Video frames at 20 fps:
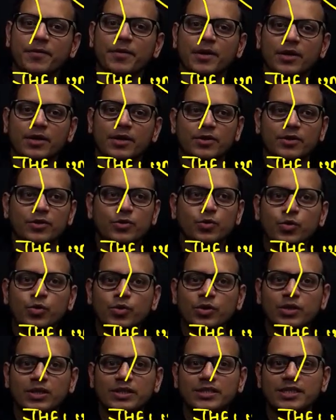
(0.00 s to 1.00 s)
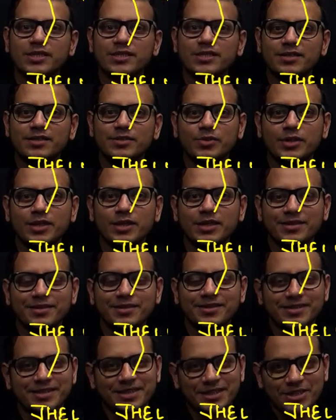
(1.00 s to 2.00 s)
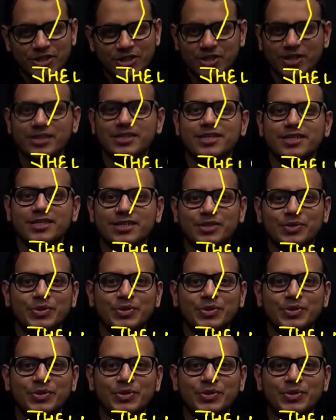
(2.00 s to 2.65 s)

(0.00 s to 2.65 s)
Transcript: Who Jail Se Udi? Kishan Jail Se Udi.